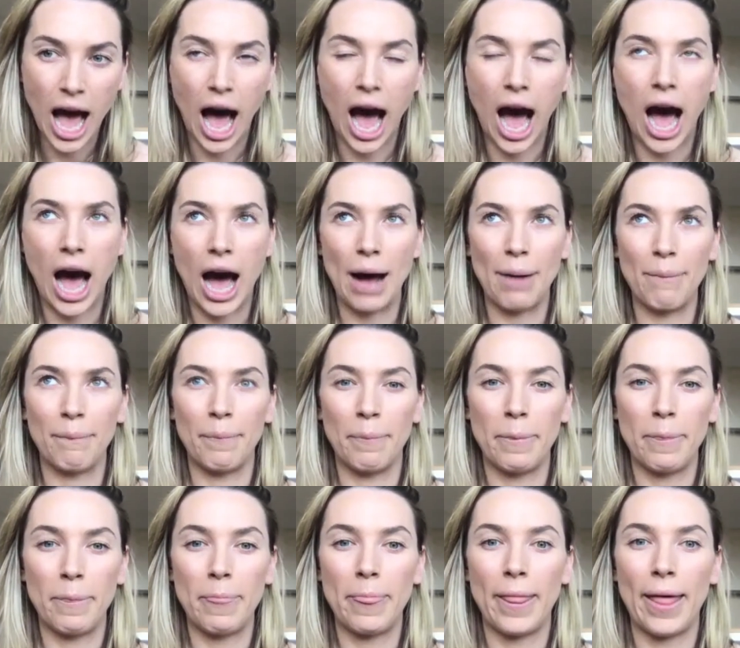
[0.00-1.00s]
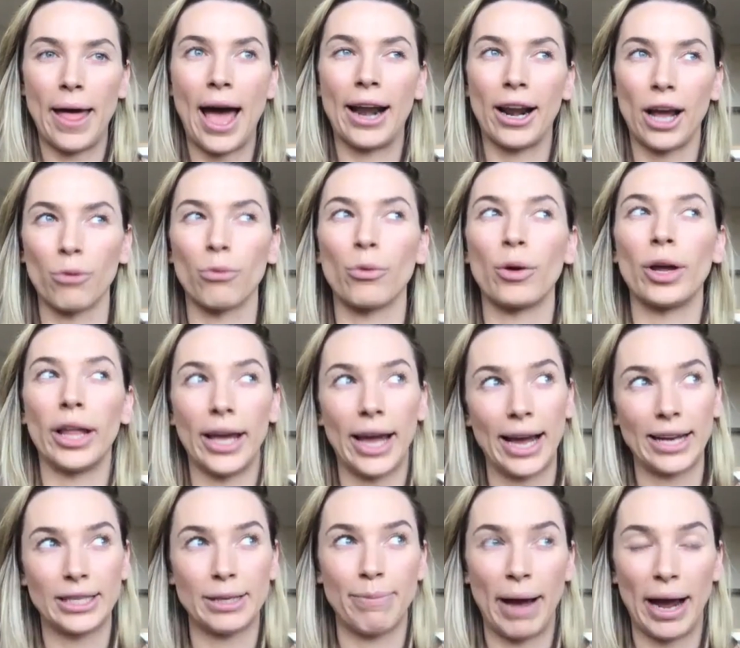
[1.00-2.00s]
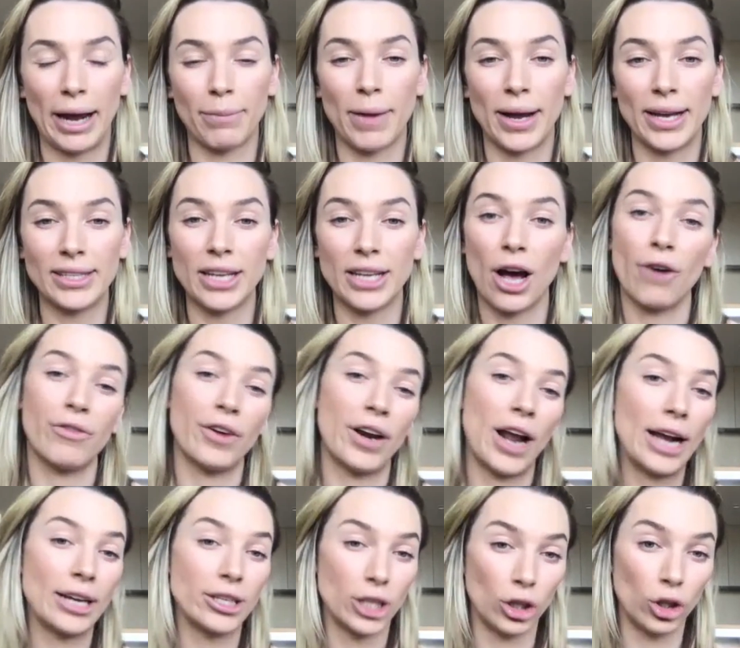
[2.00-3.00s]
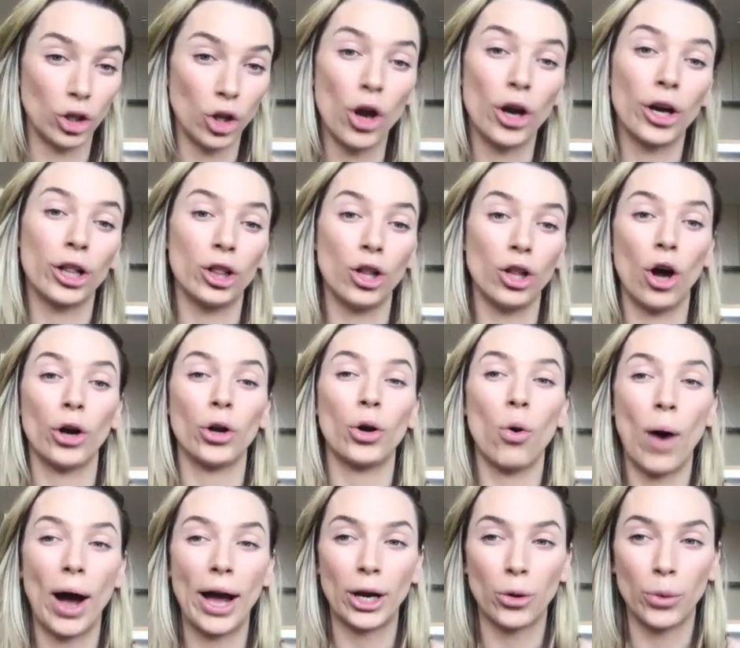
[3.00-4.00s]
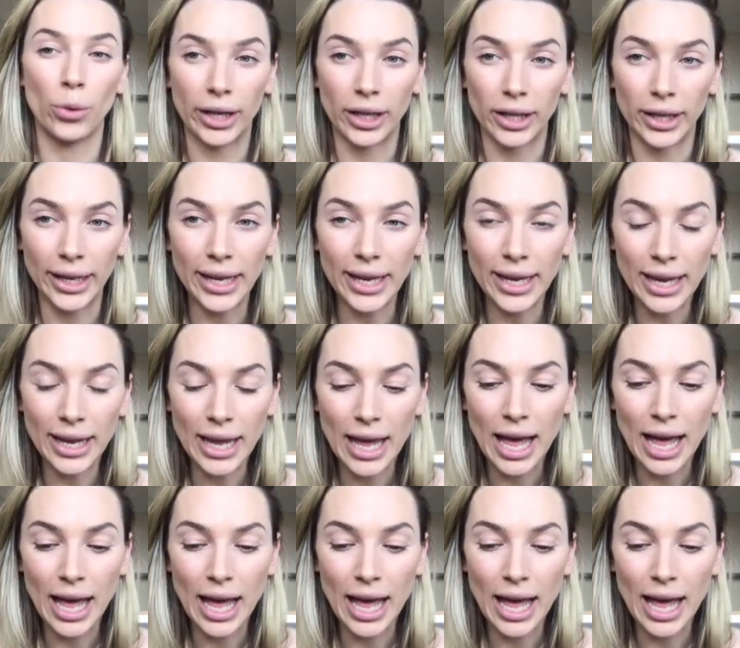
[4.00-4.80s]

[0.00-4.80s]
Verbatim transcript: Um, and I really had to back myself, and I had to learn a lot quite quickly.